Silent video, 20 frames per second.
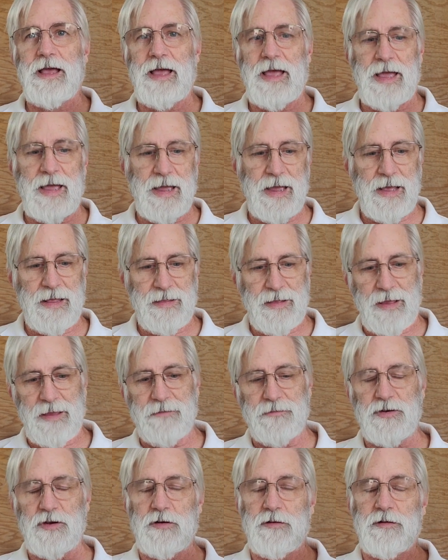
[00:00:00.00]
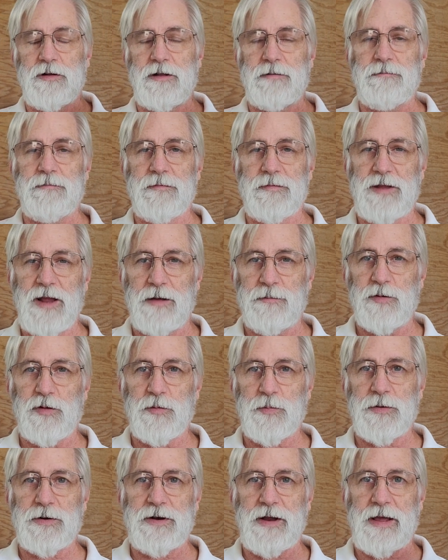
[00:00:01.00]
and that gives you double the
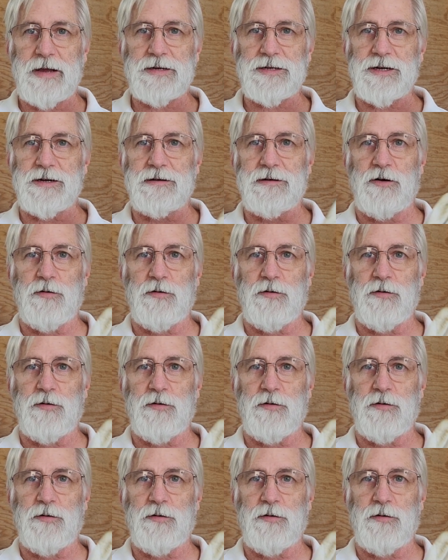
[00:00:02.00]
protection